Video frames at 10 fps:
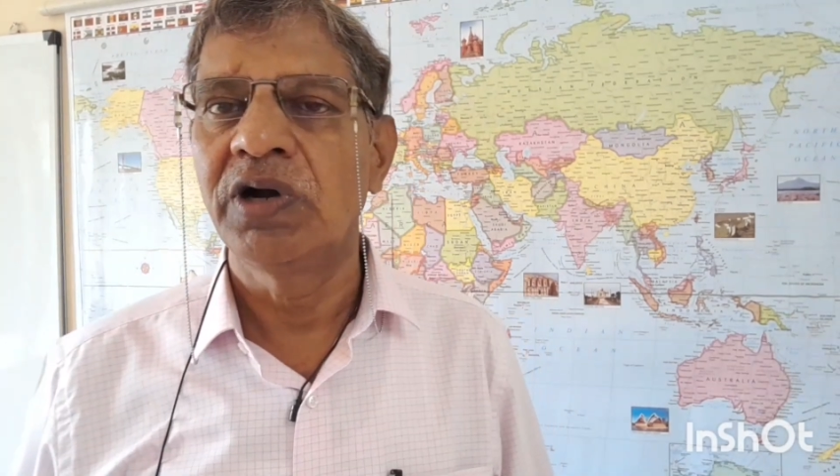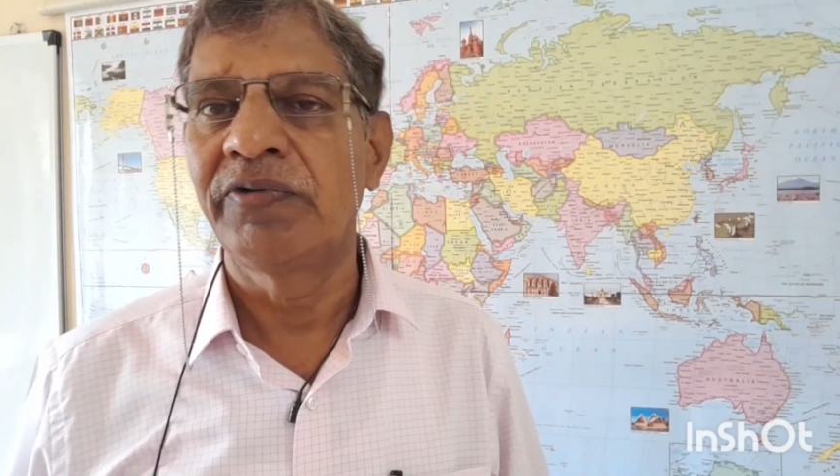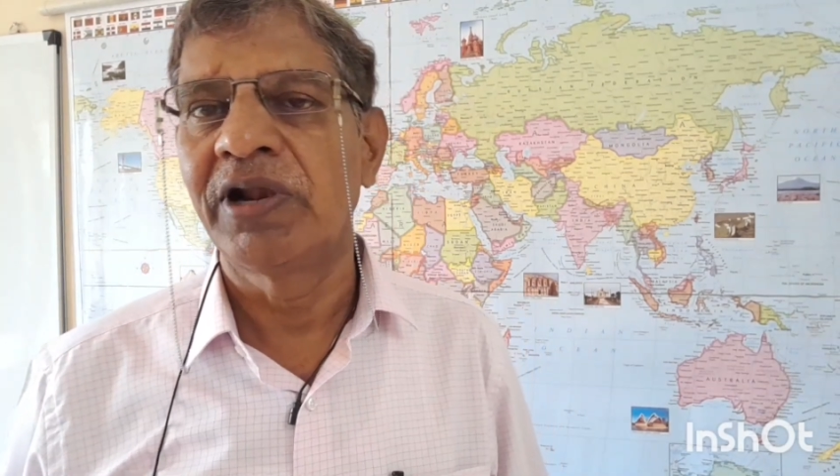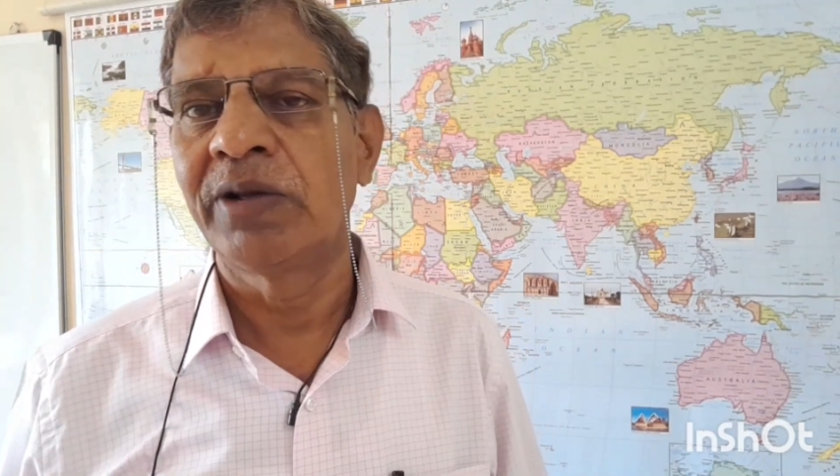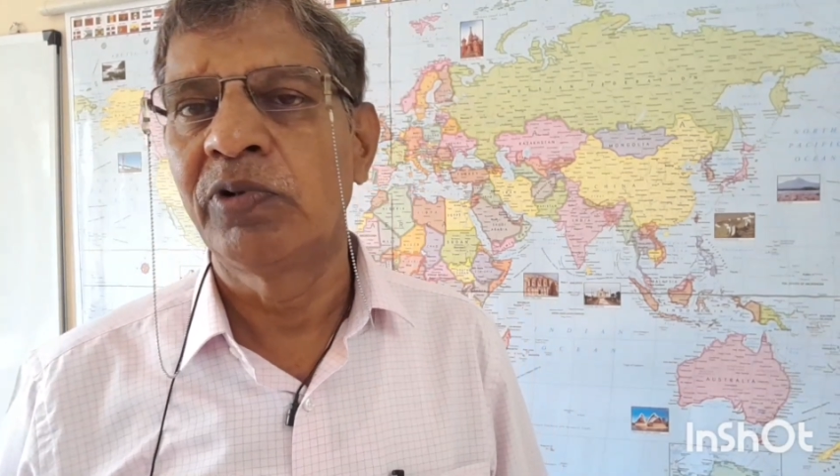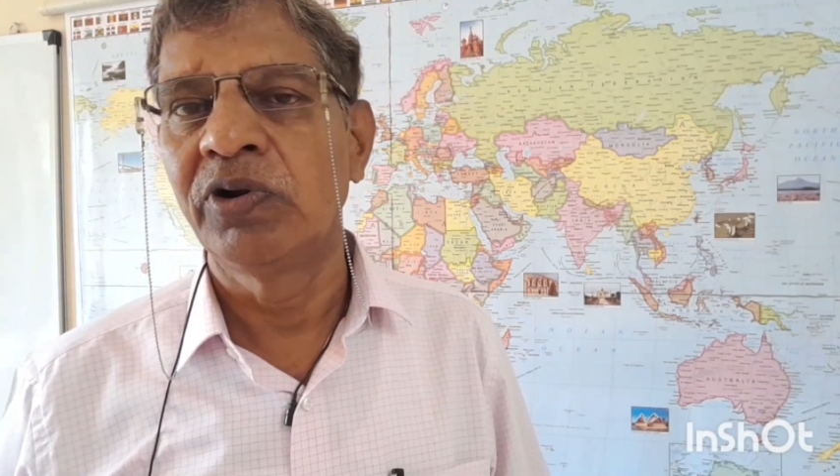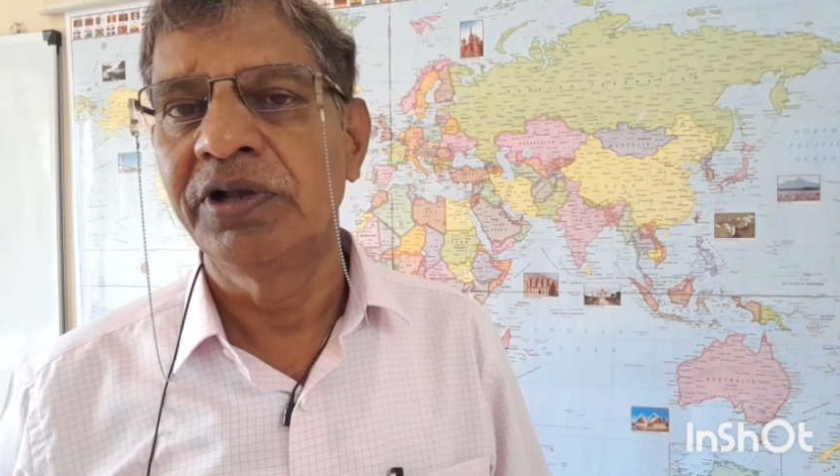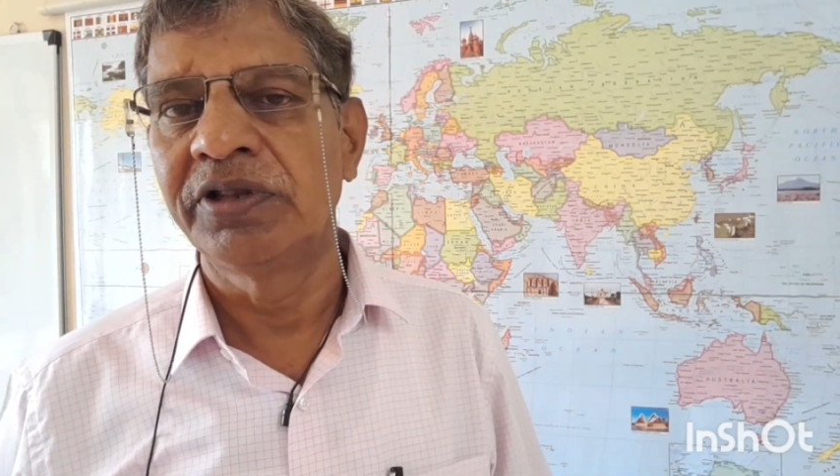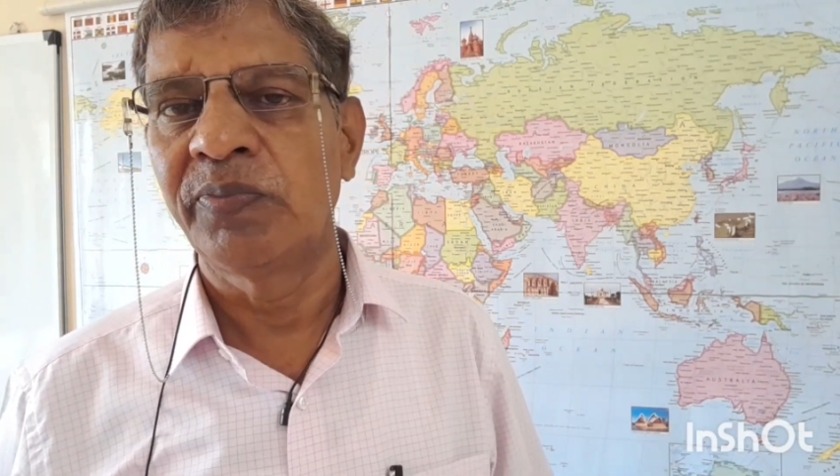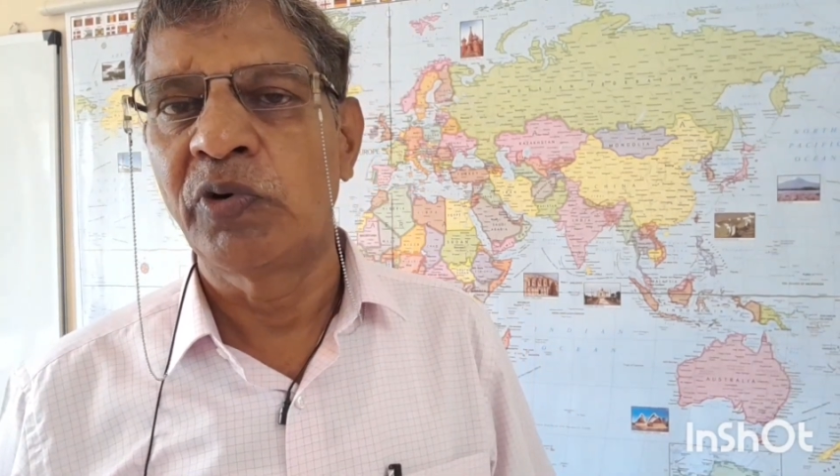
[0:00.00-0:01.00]
available
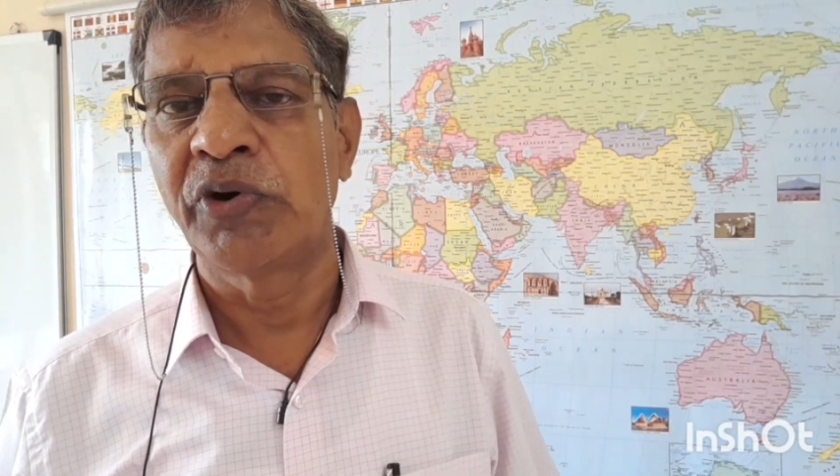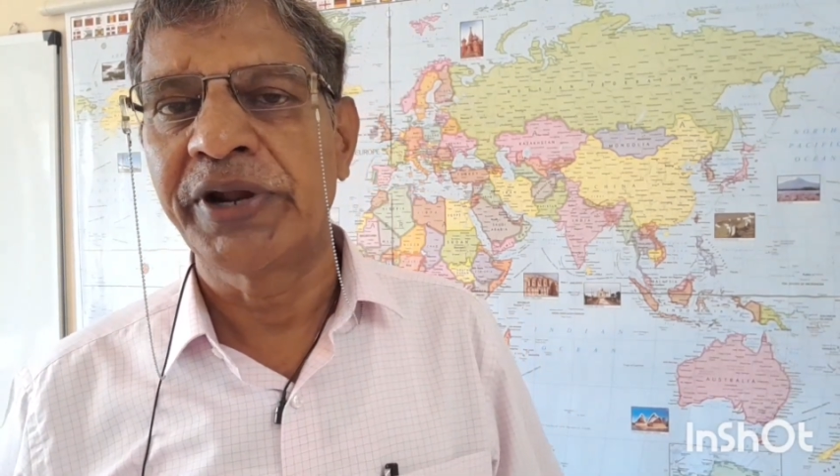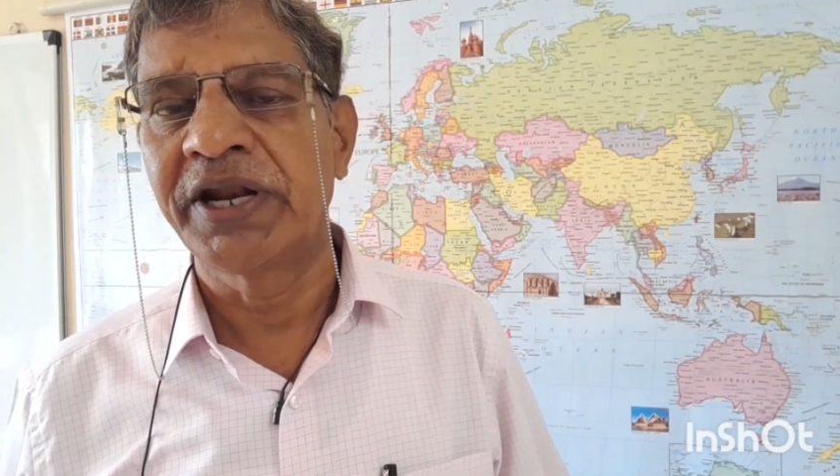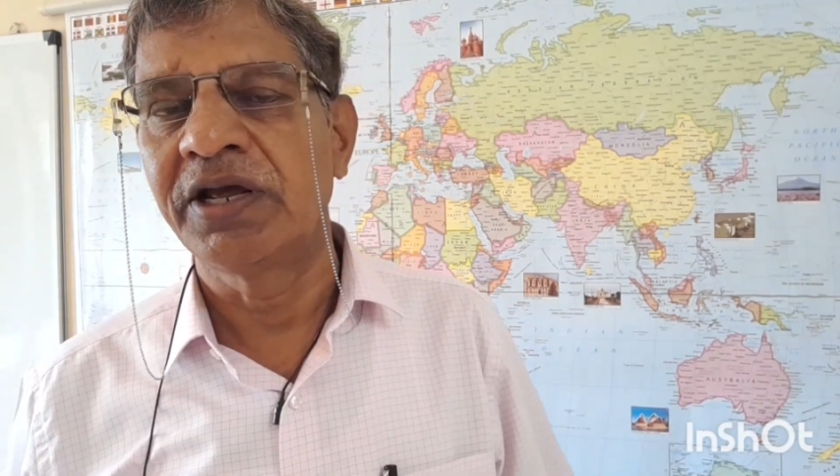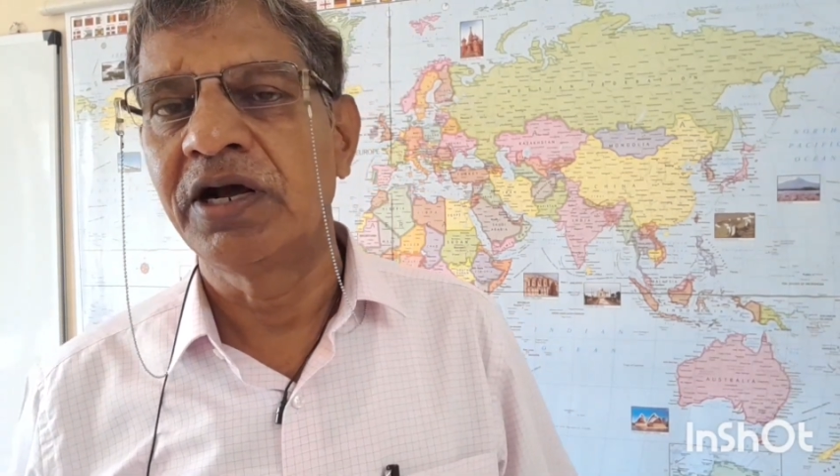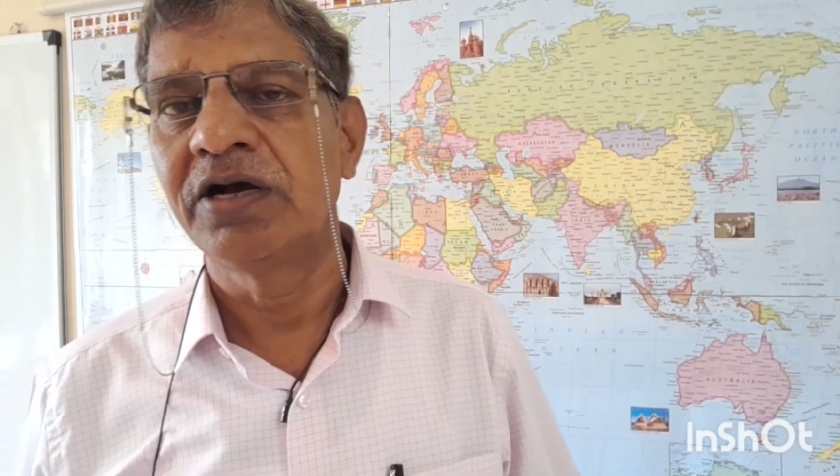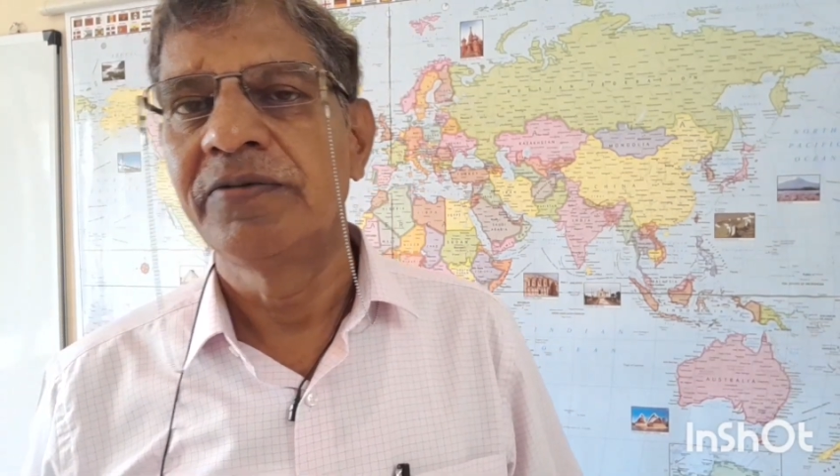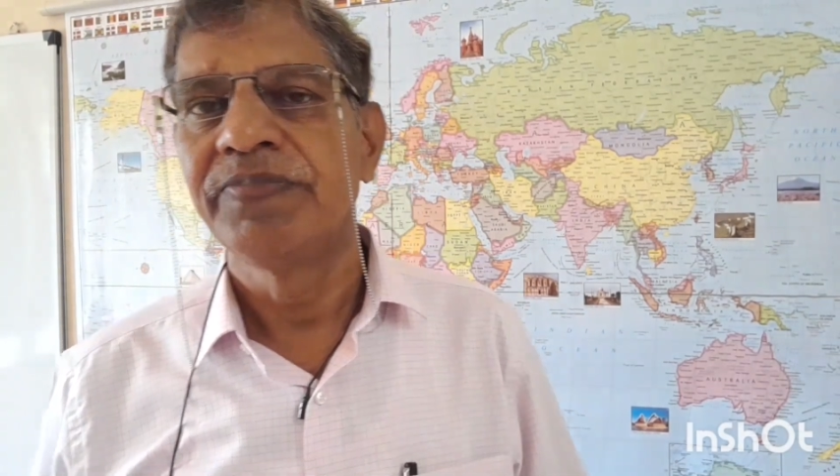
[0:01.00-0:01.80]
in the port area.